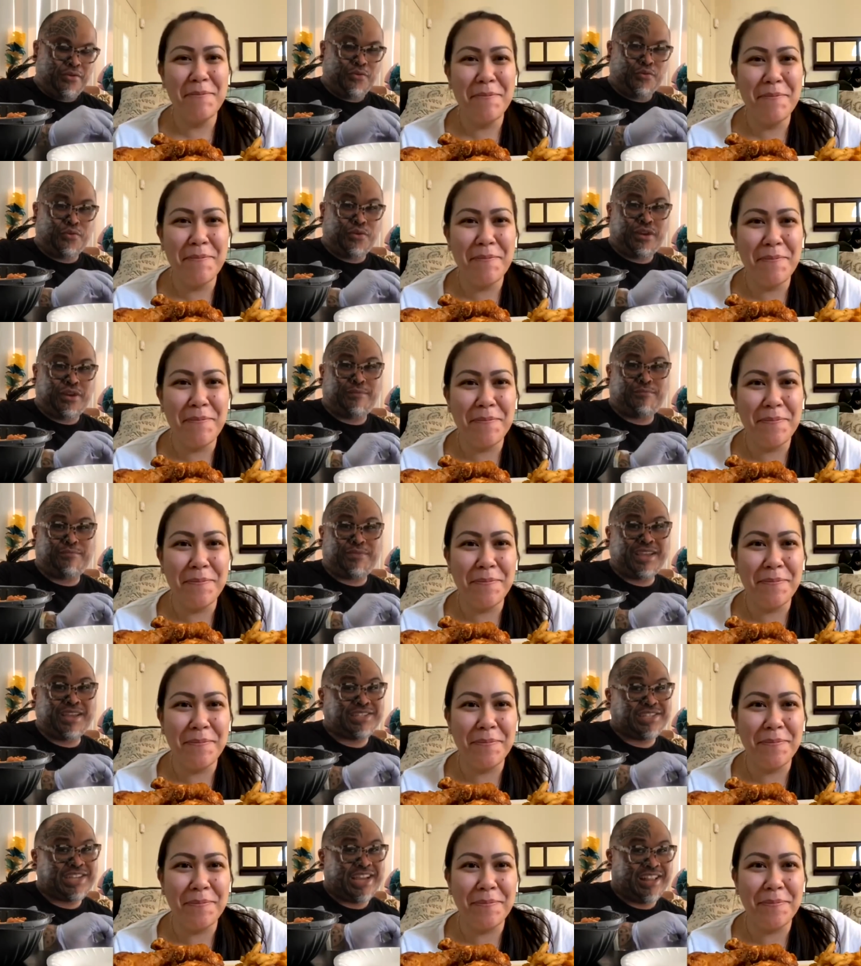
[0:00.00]
Speaker 1: Would it
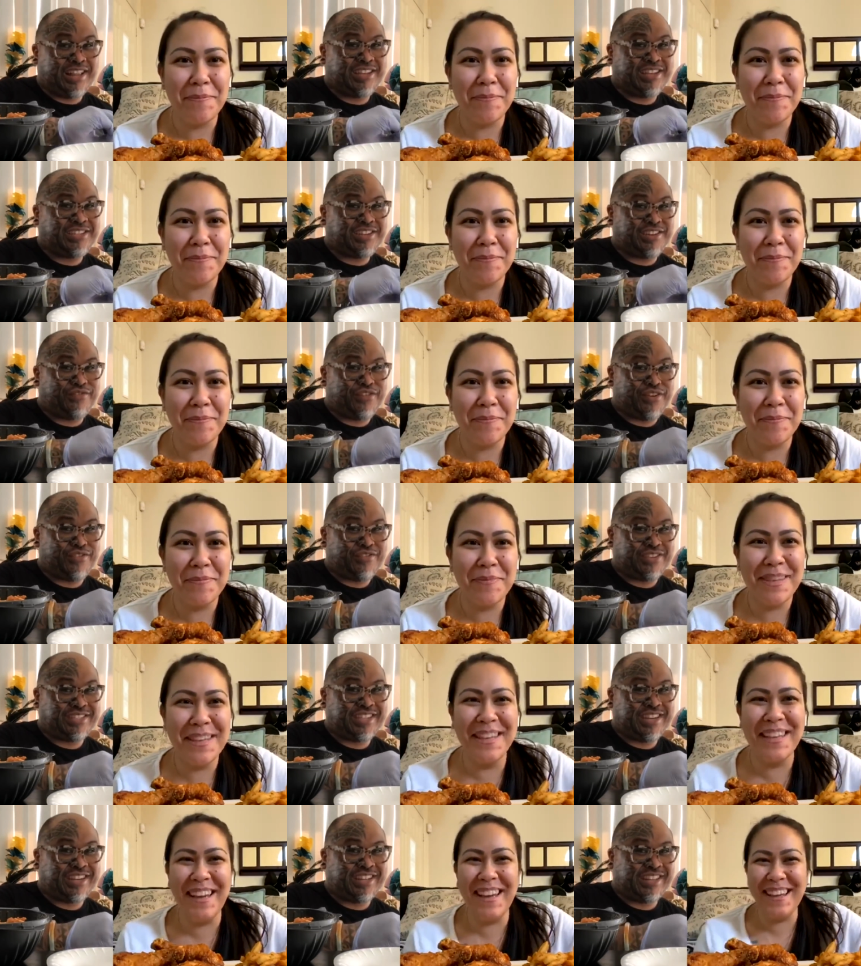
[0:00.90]
be a challenge if it
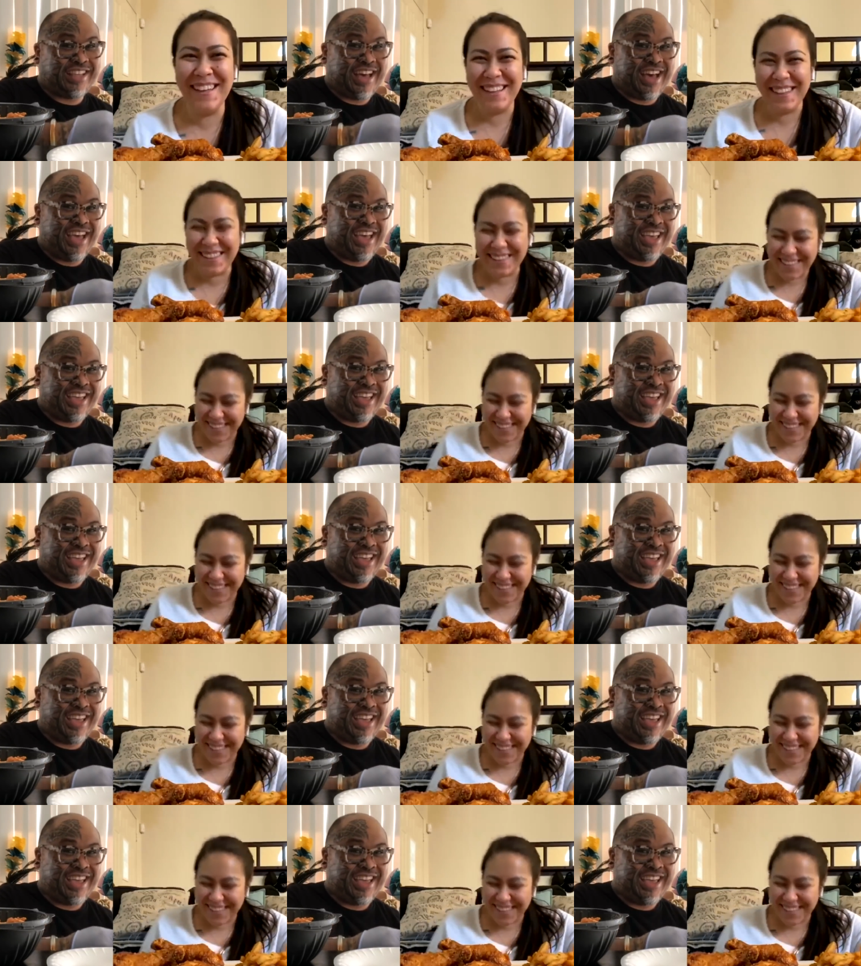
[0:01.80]
wasn't a lot?